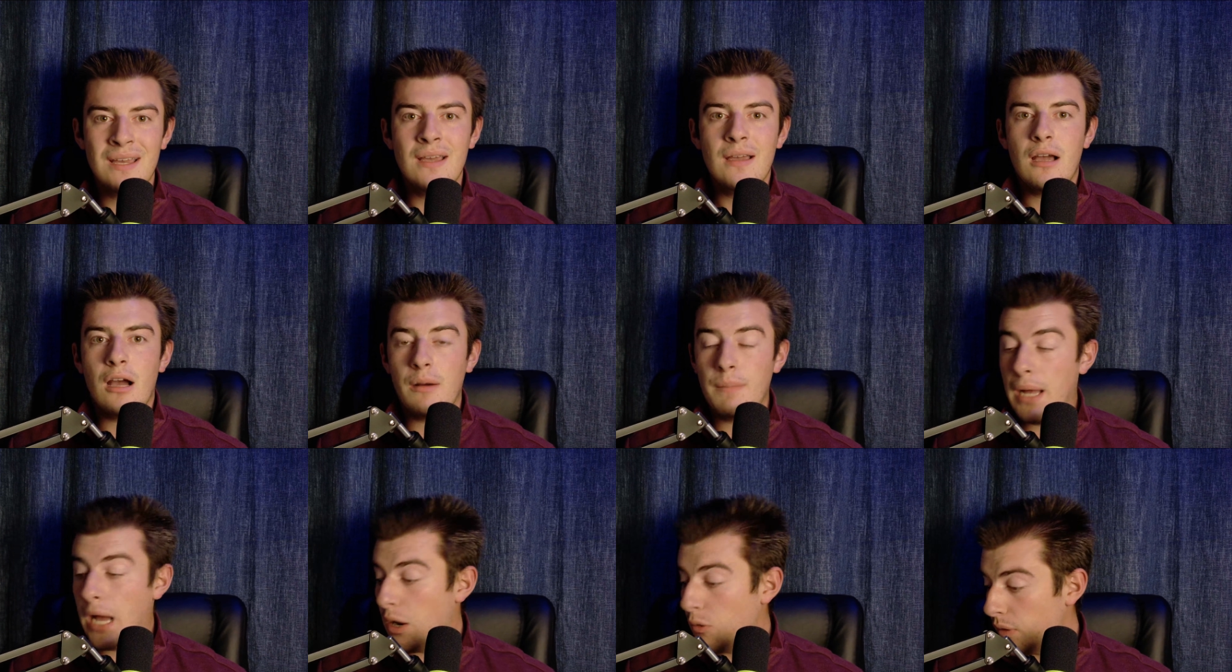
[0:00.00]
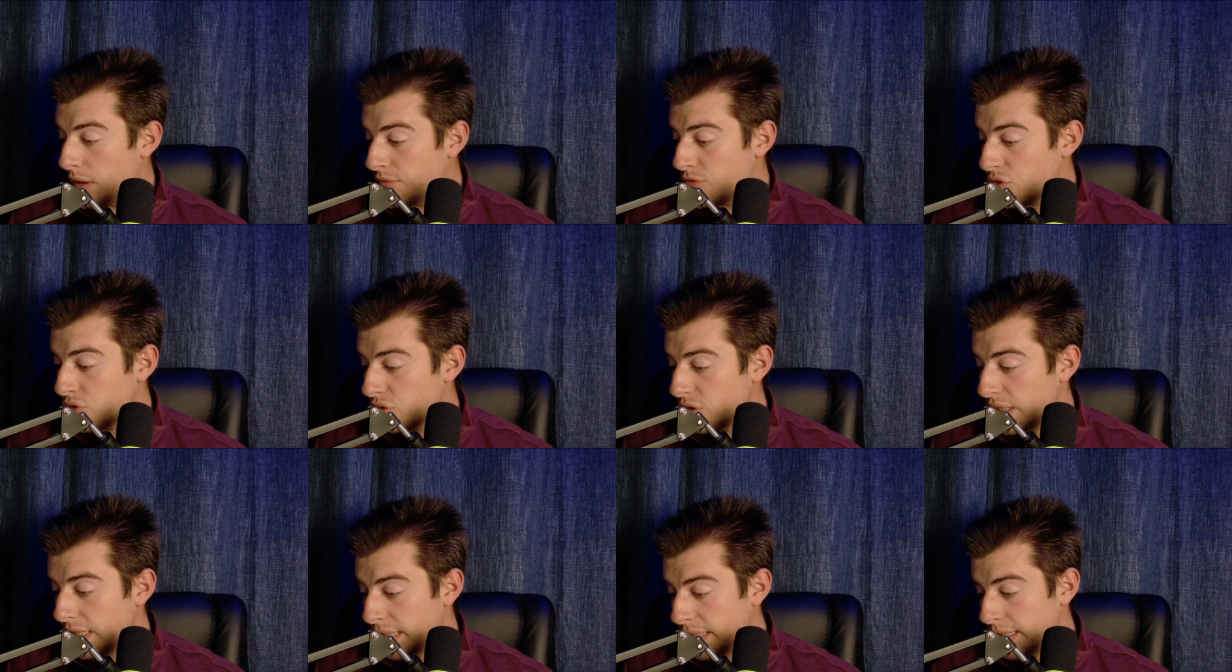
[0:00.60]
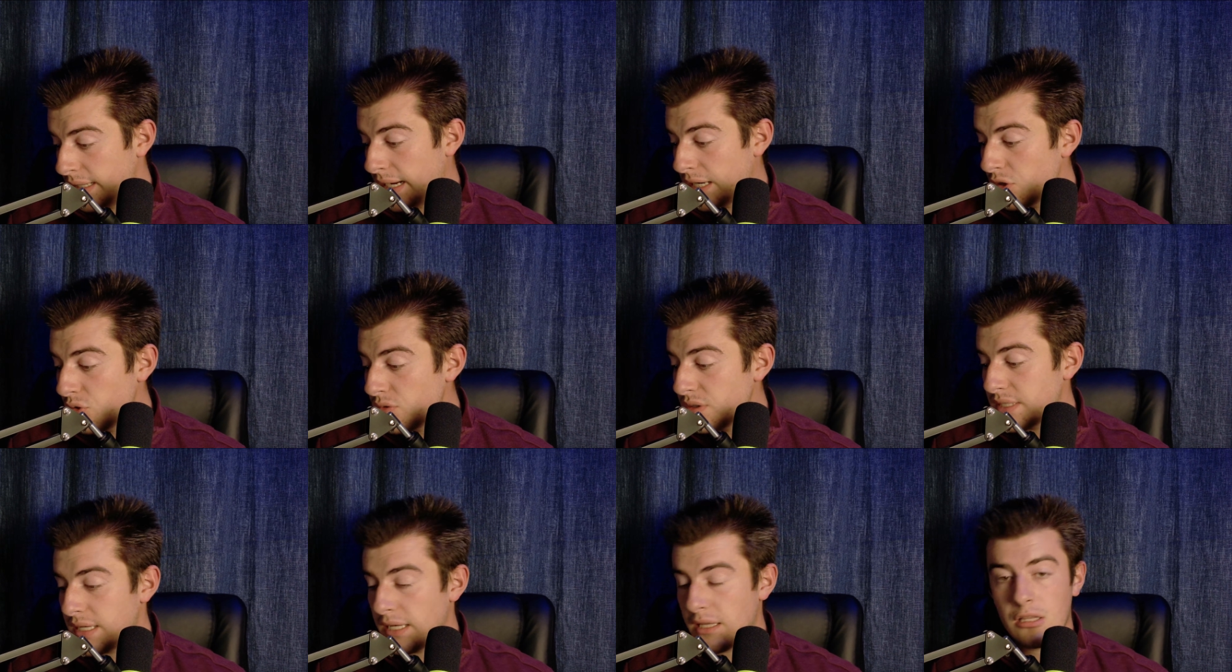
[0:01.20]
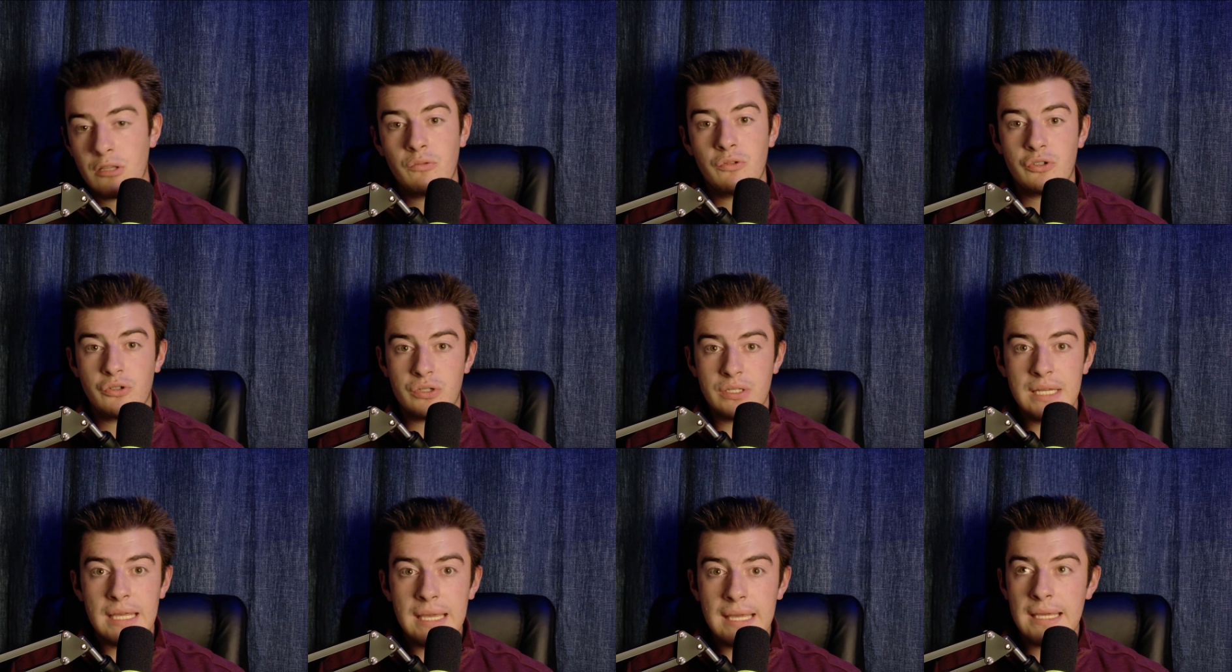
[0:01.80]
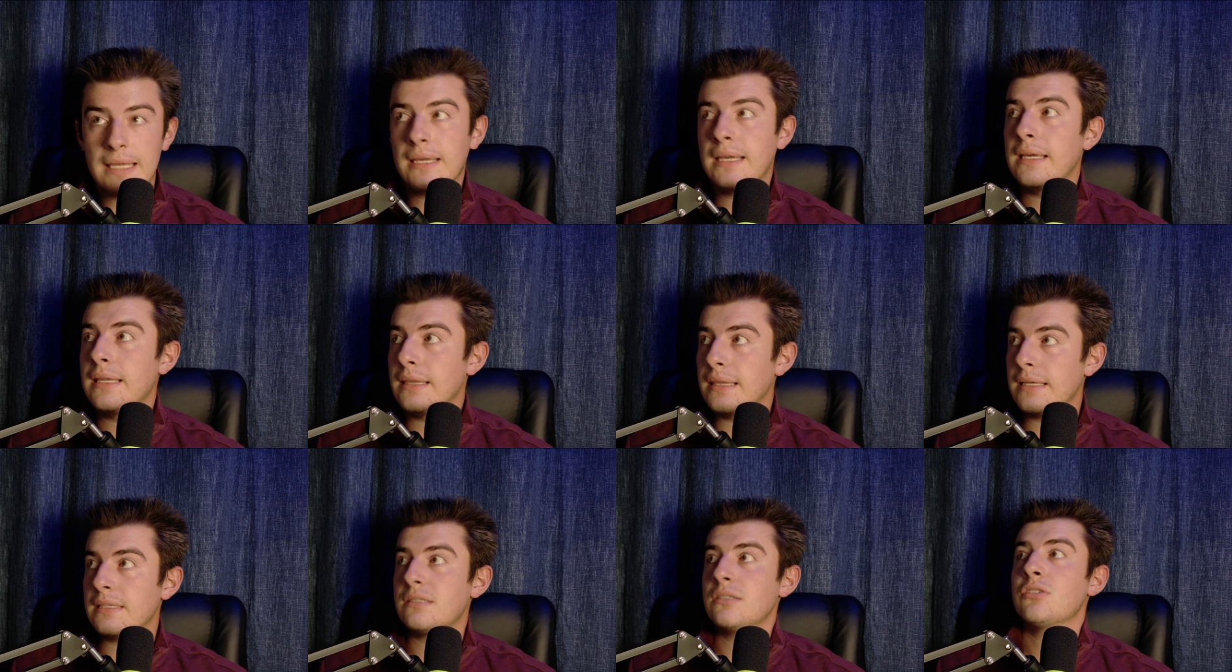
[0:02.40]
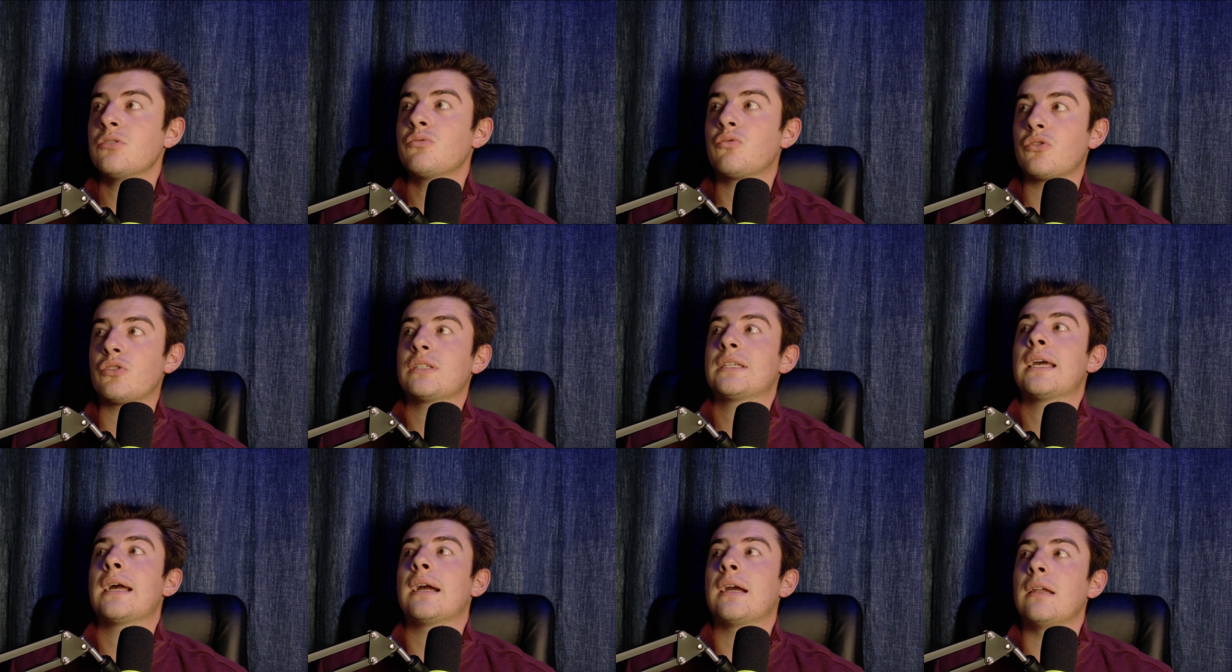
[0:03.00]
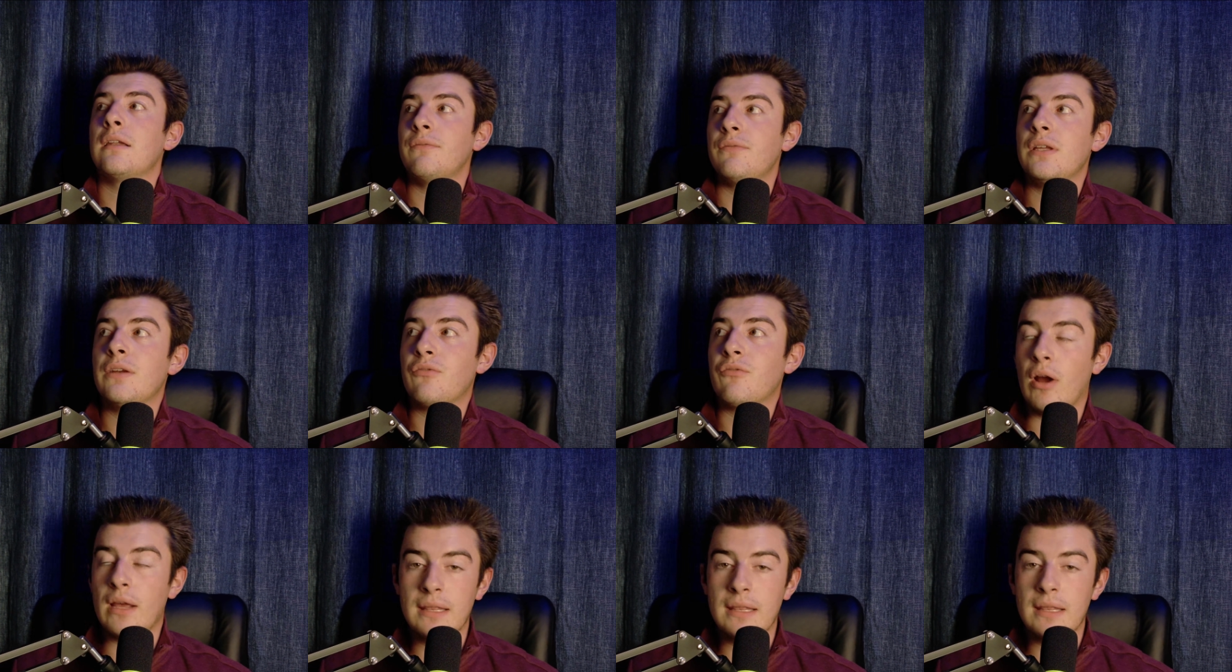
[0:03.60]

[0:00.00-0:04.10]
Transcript: However, I know exactly what you're saying, and this is where it's kind of different.